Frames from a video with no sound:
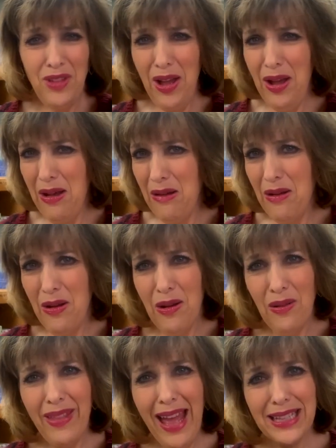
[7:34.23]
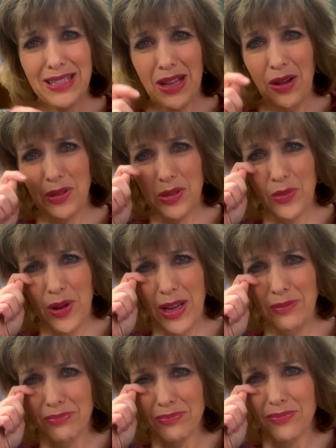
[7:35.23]
oh, that's so
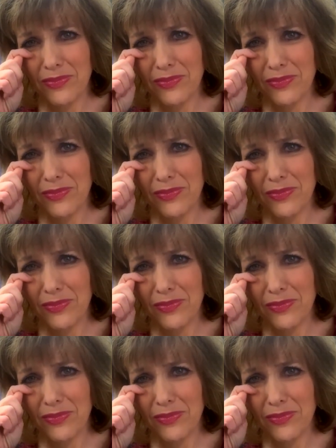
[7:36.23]
sweet.